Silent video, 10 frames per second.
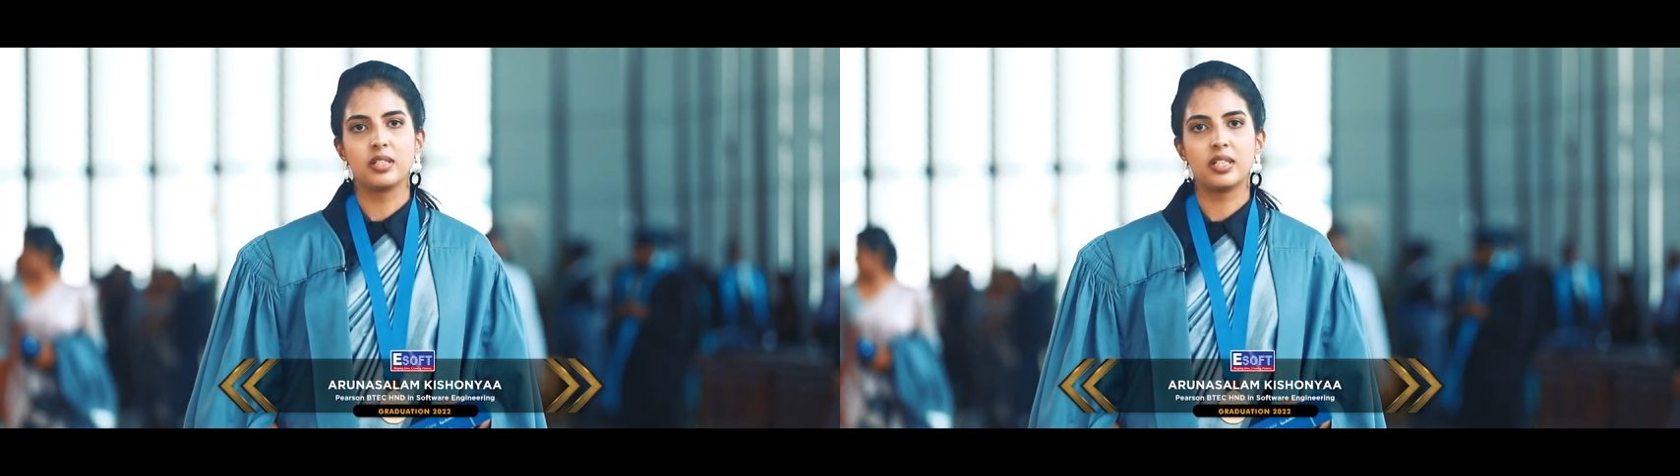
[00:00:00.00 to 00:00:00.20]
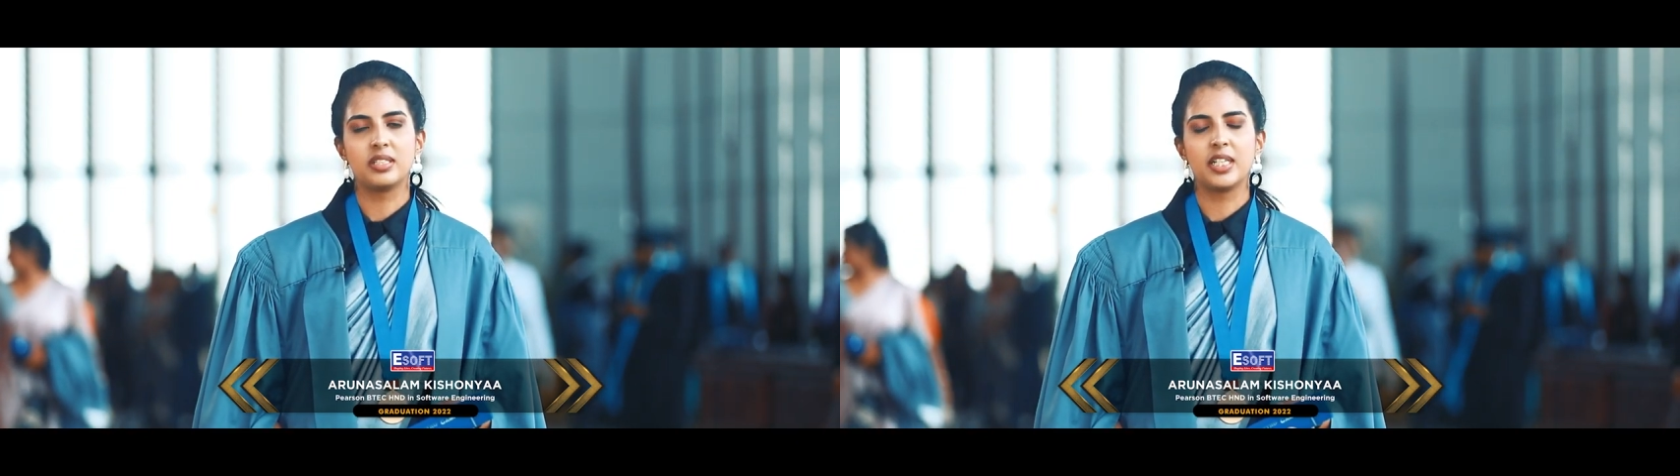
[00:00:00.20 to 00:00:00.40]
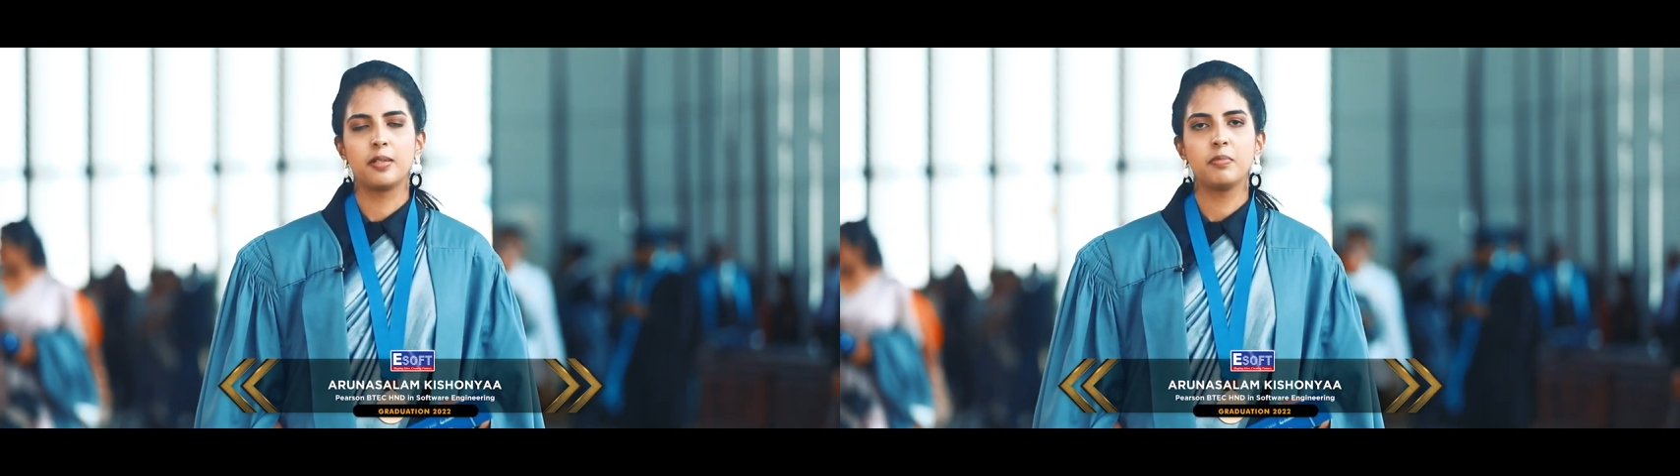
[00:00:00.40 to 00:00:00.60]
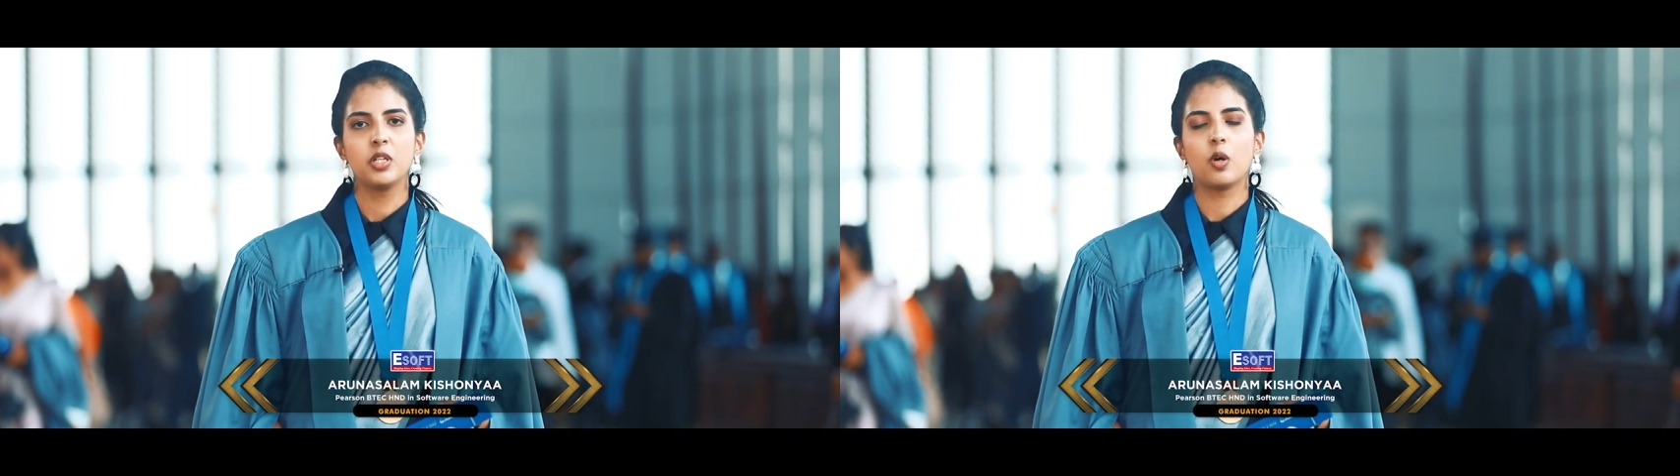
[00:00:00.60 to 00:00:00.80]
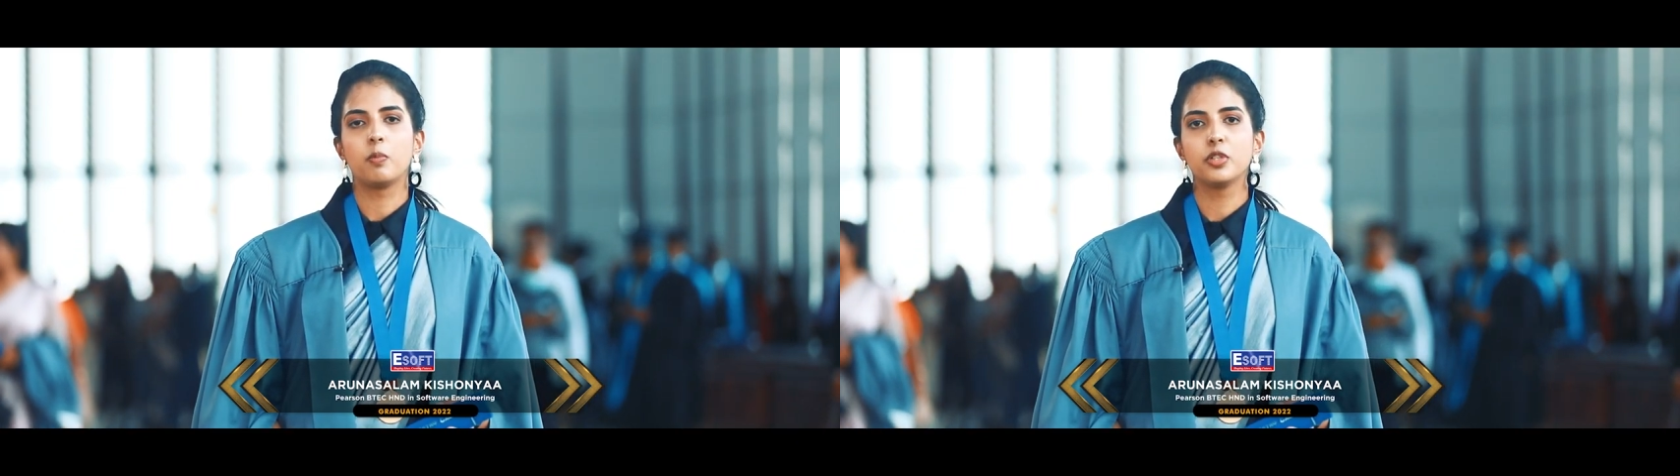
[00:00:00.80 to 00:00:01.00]
It gave me
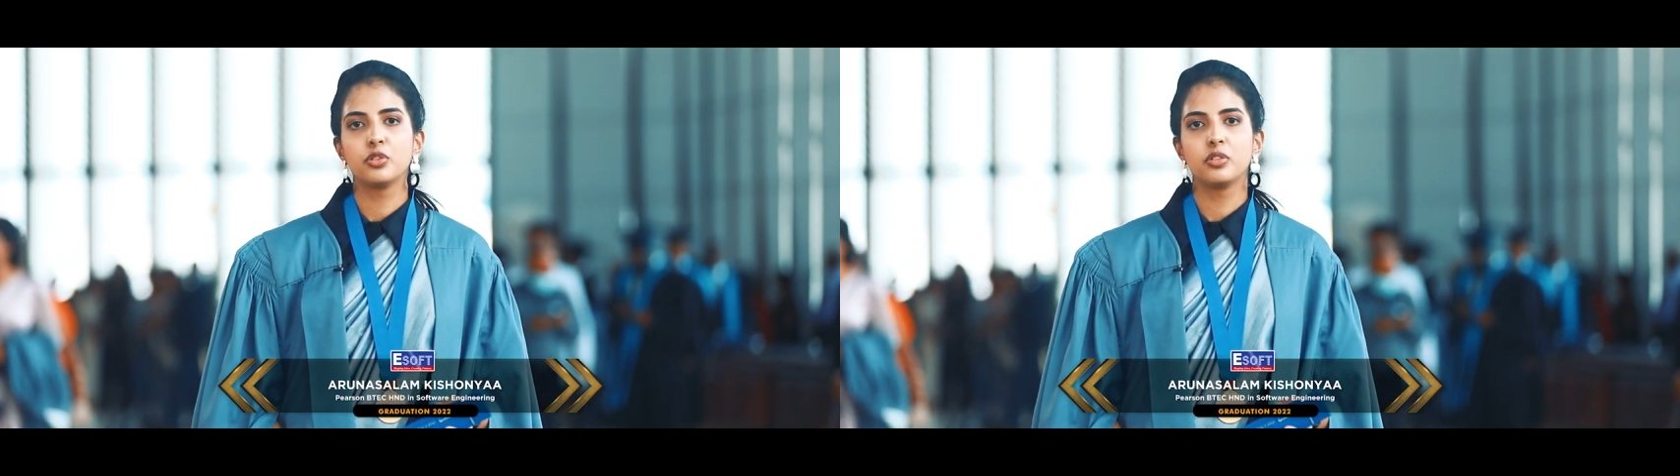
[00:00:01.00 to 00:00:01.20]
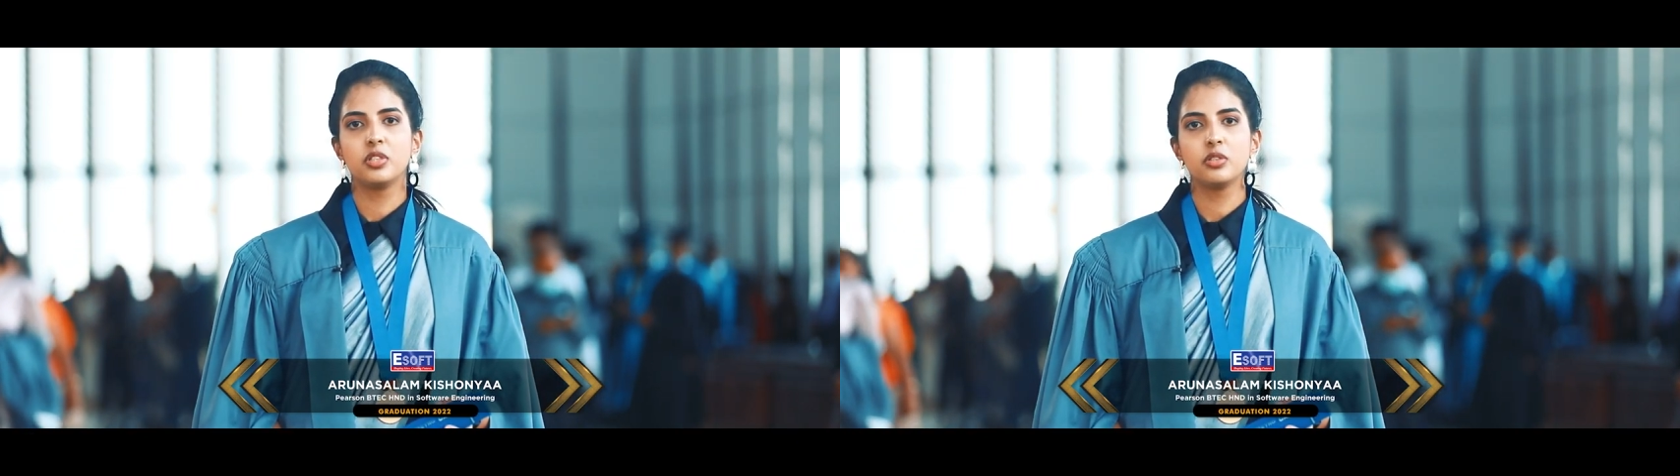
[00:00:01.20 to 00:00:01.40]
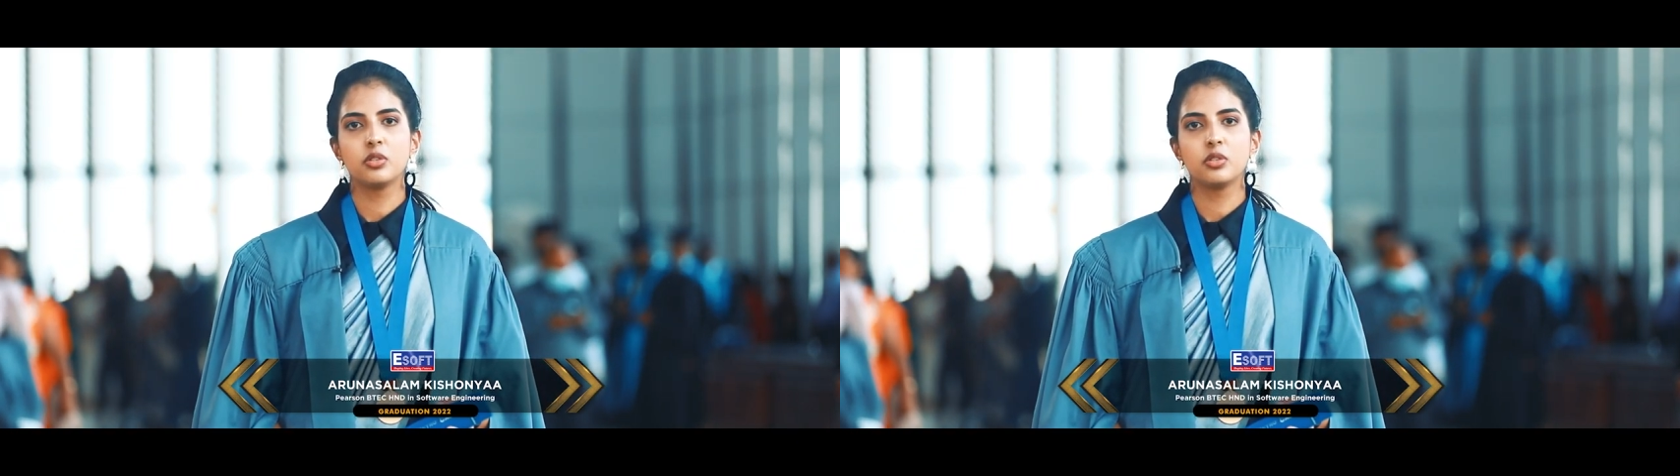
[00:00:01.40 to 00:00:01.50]
opportunity